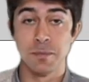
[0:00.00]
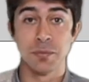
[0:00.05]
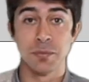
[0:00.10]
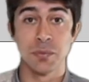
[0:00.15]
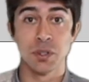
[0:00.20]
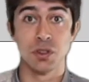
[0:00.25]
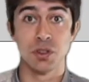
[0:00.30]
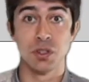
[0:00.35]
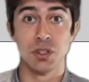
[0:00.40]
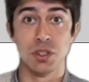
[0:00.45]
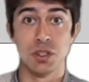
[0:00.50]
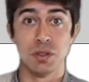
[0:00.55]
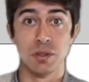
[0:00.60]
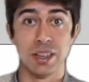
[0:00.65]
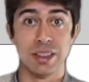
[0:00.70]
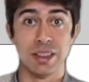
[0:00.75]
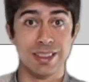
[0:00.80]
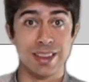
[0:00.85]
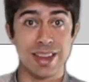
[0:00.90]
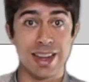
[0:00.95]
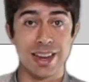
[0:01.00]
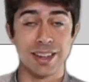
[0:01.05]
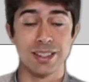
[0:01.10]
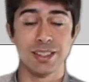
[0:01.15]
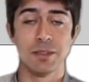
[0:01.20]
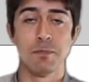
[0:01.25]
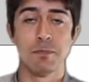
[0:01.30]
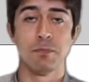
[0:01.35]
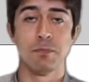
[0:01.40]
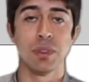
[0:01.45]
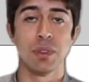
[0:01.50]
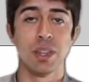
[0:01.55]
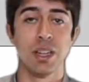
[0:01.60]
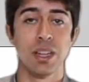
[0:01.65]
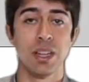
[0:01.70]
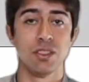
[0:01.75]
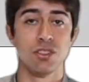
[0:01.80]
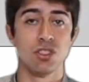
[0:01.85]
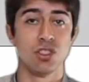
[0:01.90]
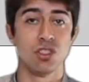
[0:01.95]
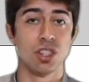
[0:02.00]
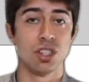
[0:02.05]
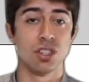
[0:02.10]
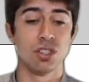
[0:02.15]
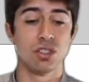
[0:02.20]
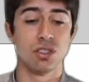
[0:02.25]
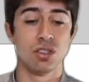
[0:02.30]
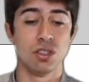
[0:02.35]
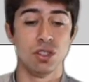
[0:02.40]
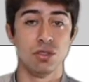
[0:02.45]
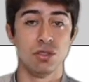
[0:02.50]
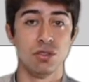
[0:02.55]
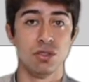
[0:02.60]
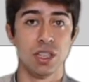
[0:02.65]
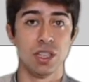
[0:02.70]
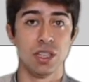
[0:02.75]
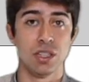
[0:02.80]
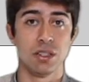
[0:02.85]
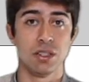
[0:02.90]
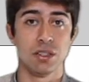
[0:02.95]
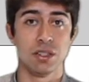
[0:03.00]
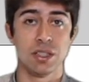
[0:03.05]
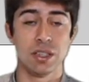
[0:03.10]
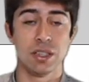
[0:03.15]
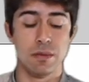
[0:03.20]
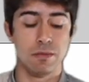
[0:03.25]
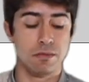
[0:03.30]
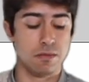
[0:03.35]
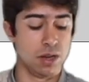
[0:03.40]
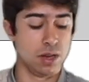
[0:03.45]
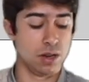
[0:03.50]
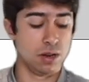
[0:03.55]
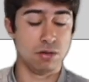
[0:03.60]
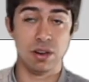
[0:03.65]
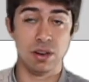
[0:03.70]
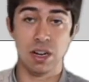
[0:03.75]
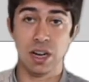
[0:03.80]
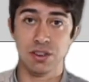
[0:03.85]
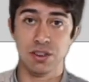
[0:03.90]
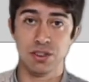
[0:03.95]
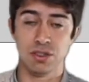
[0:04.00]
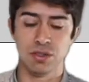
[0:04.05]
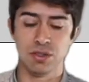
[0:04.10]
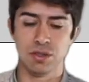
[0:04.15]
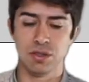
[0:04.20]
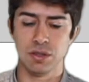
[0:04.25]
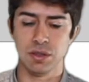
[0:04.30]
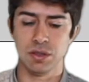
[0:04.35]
So doing that is just using some relations.